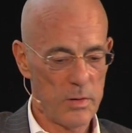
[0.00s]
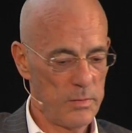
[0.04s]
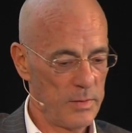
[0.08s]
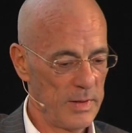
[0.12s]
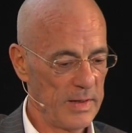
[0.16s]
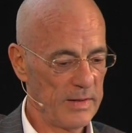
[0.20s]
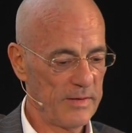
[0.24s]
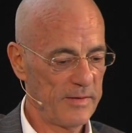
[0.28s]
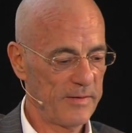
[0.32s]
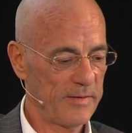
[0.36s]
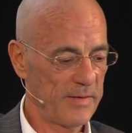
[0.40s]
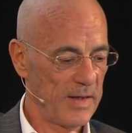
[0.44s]

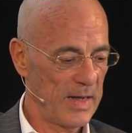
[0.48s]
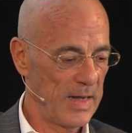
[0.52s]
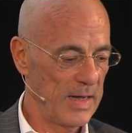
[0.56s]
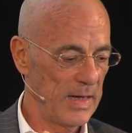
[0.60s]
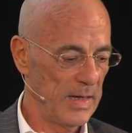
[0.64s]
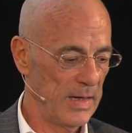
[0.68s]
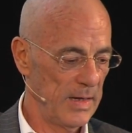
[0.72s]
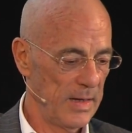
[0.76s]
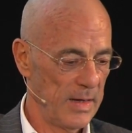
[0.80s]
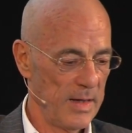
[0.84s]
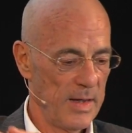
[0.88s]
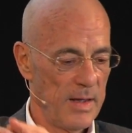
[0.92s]
let's
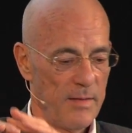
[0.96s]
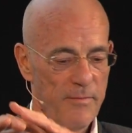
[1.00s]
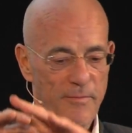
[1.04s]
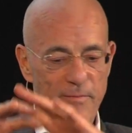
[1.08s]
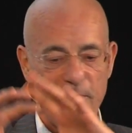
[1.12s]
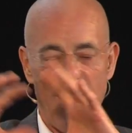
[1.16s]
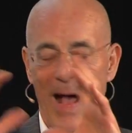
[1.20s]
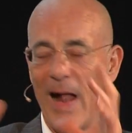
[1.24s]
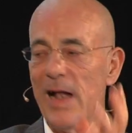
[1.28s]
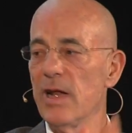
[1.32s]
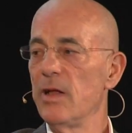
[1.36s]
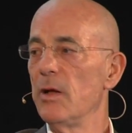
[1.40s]
say,
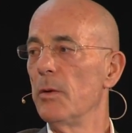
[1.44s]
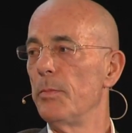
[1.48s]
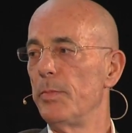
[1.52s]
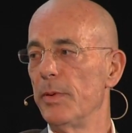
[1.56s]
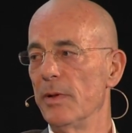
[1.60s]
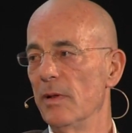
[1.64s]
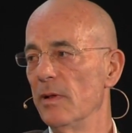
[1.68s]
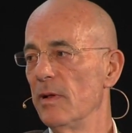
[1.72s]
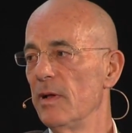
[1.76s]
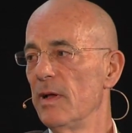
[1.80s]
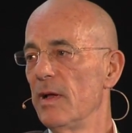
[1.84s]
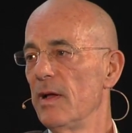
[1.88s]

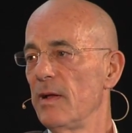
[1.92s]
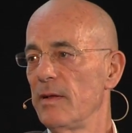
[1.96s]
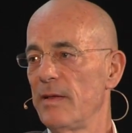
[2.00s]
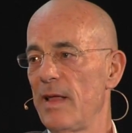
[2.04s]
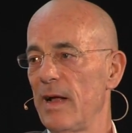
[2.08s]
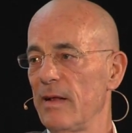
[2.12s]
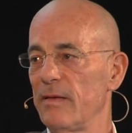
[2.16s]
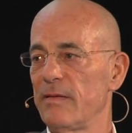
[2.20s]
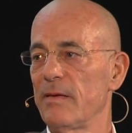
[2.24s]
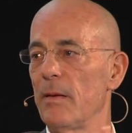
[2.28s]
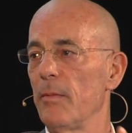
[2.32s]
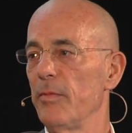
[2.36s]
valuable
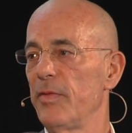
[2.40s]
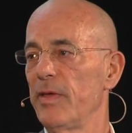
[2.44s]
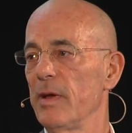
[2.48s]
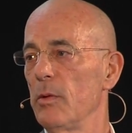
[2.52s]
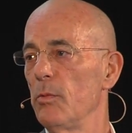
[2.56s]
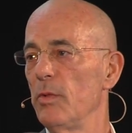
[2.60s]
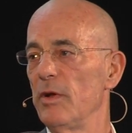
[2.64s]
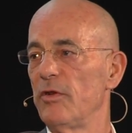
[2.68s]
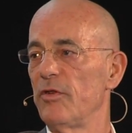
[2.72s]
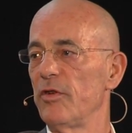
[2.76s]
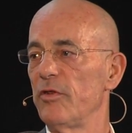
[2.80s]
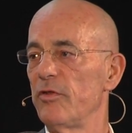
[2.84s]
than something
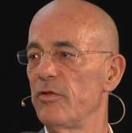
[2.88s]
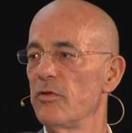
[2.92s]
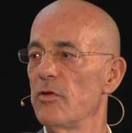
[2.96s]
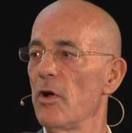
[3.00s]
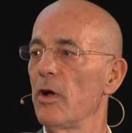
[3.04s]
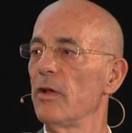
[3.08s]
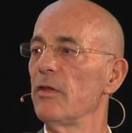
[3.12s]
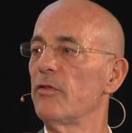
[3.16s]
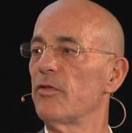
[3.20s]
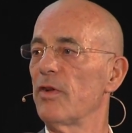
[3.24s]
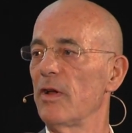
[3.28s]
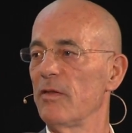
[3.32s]
which is
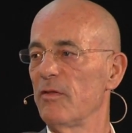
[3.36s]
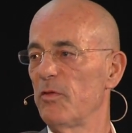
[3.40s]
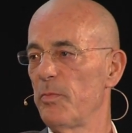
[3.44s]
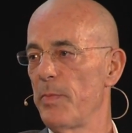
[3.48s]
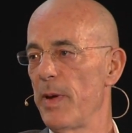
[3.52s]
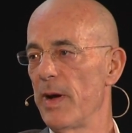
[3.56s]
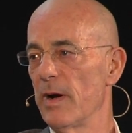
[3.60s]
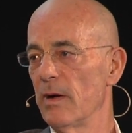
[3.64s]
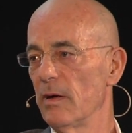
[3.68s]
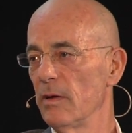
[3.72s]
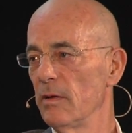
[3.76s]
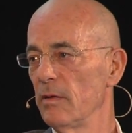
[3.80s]

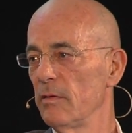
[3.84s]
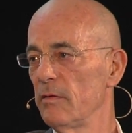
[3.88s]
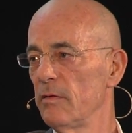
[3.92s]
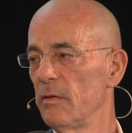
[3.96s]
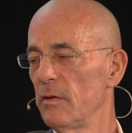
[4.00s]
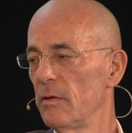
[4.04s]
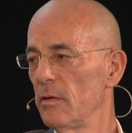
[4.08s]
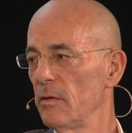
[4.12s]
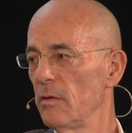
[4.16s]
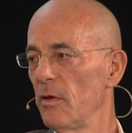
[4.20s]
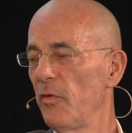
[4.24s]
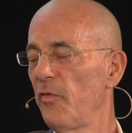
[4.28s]
non-transparent.
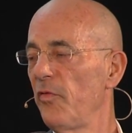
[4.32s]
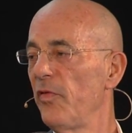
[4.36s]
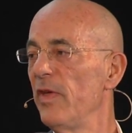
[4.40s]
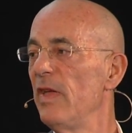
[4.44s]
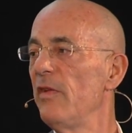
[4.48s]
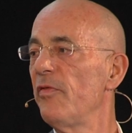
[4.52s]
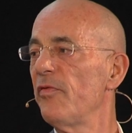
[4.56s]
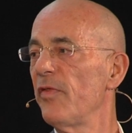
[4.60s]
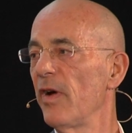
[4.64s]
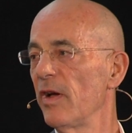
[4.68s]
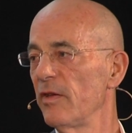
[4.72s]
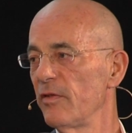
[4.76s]
The
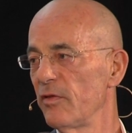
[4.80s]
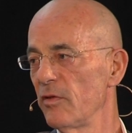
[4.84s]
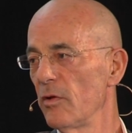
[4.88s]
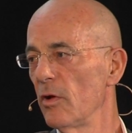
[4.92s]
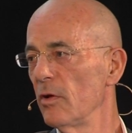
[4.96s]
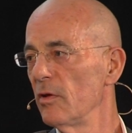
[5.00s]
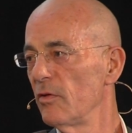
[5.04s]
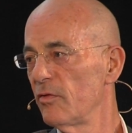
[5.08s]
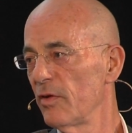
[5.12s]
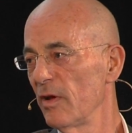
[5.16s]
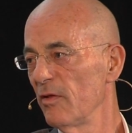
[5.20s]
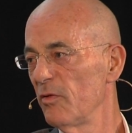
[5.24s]
FIFA is
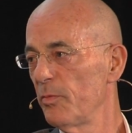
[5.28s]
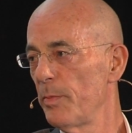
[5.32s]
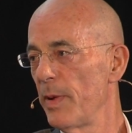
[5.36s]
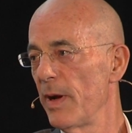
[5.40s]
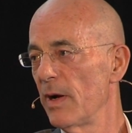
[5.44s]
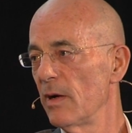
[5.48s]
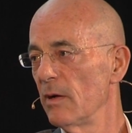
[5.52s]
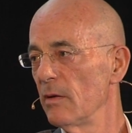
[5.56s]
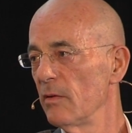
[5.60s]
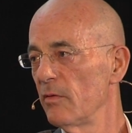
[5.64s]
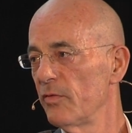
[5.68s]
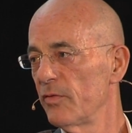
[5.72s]

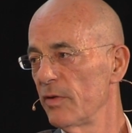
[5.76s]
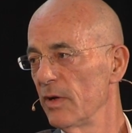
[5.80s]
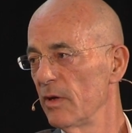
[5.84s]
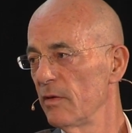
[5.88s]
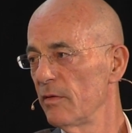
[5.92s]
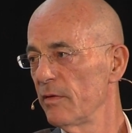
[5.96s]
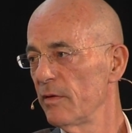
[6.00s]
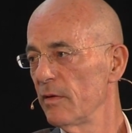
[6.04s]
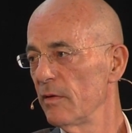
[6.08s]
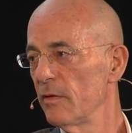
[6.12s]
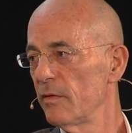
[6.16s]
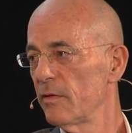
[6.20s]
non-transparent, for
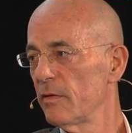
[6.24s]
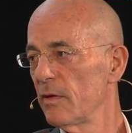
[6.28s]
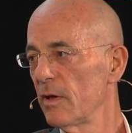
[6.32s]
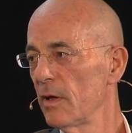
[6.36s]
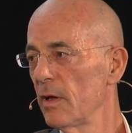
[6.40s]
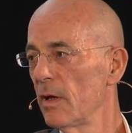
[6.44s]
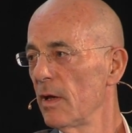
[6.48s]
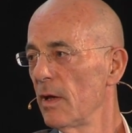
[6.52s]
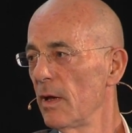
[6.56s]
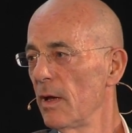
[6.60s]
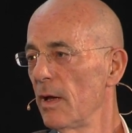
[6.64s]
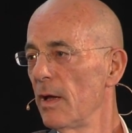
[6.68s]
instance.
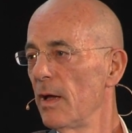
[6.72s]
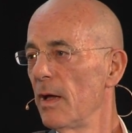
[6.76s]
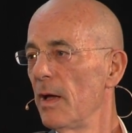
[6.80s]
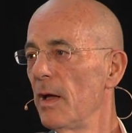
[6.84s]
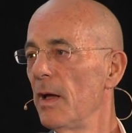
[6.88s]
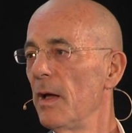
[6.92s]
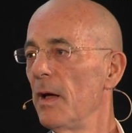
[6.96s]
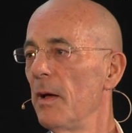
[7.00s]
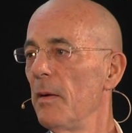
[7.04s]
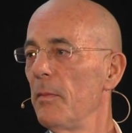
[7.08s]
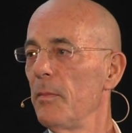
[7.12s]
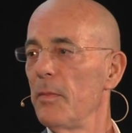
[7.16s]

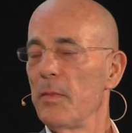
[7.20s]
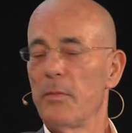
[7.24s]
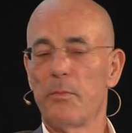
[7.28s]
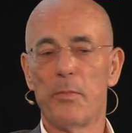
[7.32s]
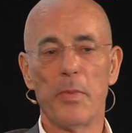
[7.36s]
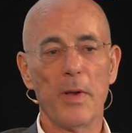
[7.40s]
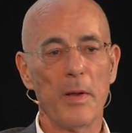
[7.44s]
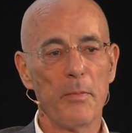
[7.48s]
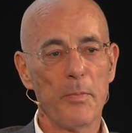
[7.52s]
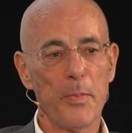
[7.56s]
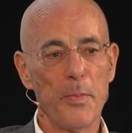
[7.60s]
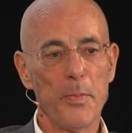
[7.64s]

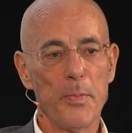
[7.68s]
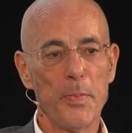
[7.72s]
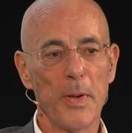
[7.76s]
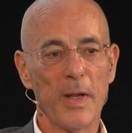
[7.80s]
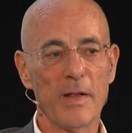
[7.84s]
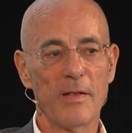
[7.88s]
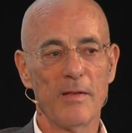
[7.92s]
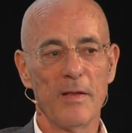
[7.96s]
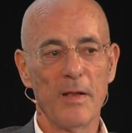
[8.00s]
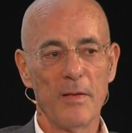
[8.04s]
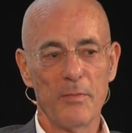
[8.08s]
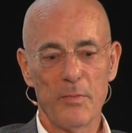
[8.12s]

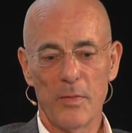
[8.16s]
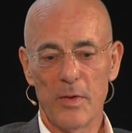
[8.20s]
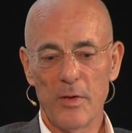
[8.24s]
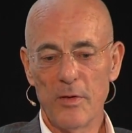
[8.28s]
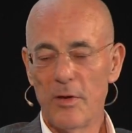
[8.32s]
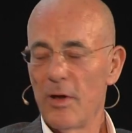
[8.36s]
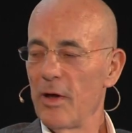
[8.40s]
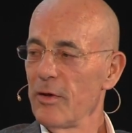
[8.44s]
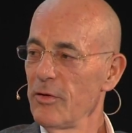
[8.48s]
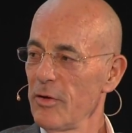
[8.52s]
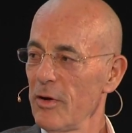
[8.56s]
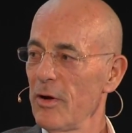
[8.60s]
but
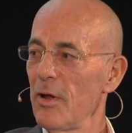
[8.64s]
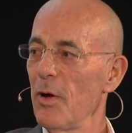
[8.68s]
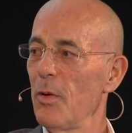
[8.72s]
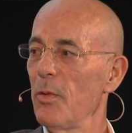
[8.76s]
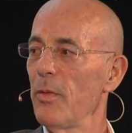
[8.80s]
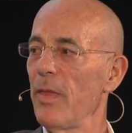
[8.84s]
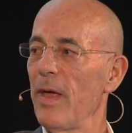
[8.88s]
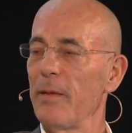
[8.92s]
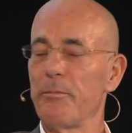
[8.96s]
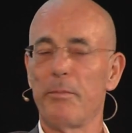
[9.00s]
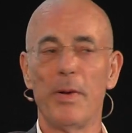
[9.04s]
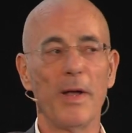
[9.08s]
you
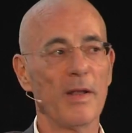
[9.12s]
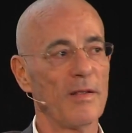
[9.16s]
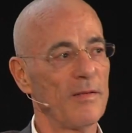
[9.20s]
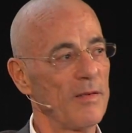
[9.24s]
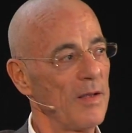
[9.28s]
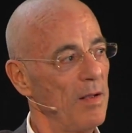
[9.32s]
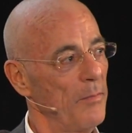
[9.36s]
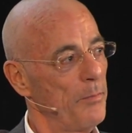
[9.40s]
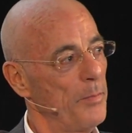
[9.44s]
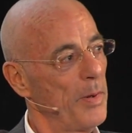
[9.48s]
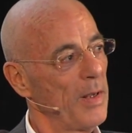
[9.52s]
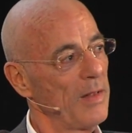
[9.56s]
know,
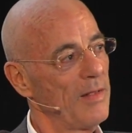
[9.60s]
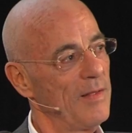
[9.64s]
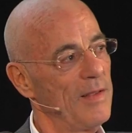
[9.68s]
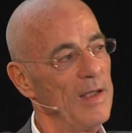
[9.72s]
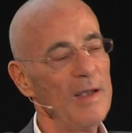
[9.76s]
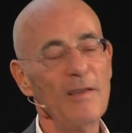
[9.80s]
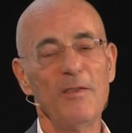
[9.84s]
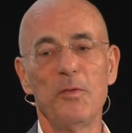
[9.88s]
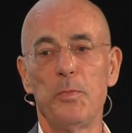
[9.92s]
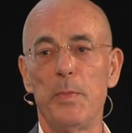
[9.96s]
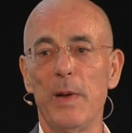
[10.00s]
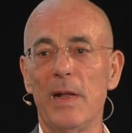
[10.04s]
but
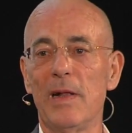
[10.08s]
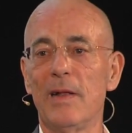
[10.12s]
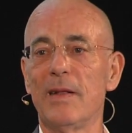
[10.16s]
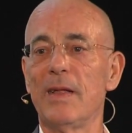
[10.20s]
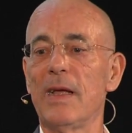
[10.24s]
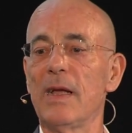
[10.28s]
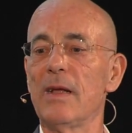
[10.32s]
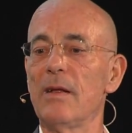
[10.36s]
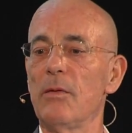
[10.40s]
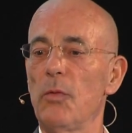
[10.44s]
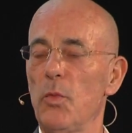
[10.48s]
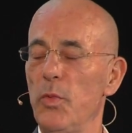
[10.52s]
this
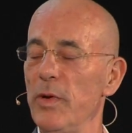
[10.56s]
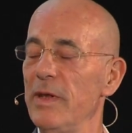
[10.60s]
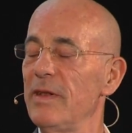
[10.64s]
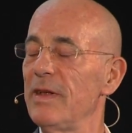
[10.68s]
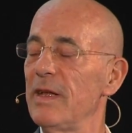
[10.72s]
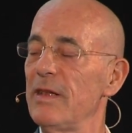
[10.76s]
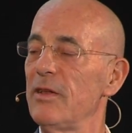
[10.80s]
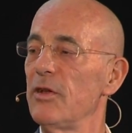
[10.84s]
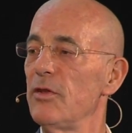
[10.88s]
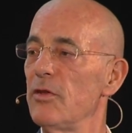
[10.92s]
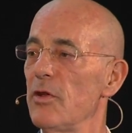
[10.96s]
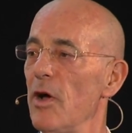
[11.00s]
building, we
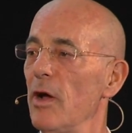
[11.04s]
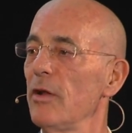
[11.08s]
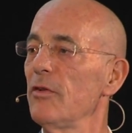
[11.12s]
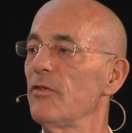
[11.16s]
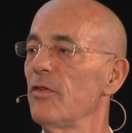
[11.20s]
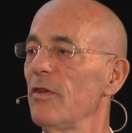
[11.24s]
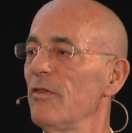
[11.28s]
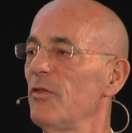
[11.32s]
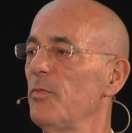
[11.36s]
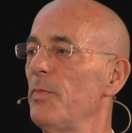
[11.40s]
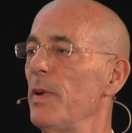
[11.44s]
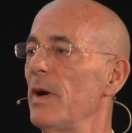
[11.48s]
did the
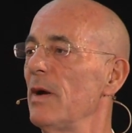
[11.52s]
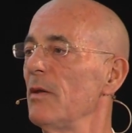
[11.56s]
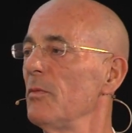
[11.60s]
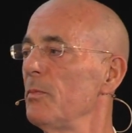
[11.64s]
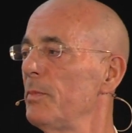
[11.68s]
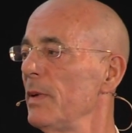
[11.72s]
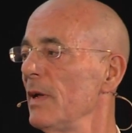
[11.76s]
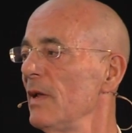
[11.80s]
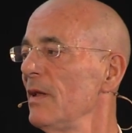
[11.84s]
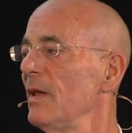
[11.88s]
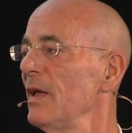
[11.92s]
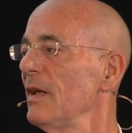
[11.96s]
non-transparent
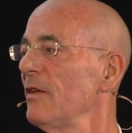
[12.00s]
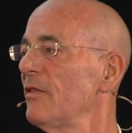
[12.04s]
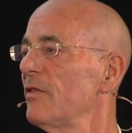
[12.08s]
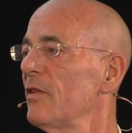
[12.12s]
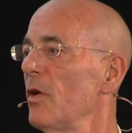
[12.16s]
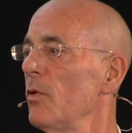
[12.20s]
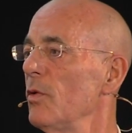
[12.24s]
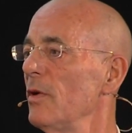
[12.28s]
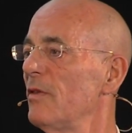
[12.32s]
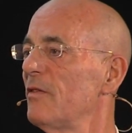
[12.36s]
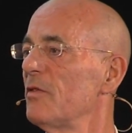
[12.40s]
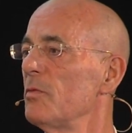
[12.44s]
building,
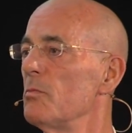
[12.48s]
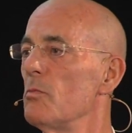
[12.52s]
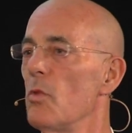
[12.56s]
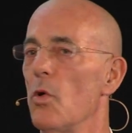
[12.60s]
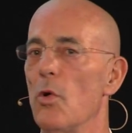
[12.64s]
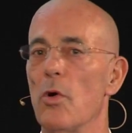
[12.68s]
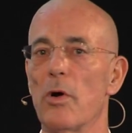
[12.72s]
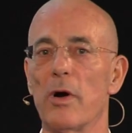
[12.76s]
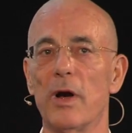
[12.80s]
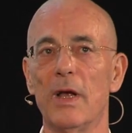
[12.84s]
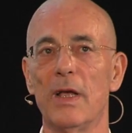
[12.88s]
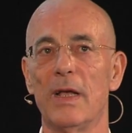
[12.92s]
so it's
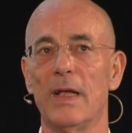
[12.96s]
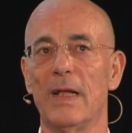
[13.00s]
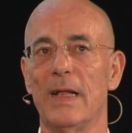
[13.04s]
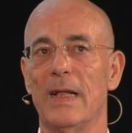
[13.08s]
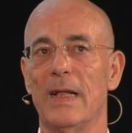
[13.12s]
more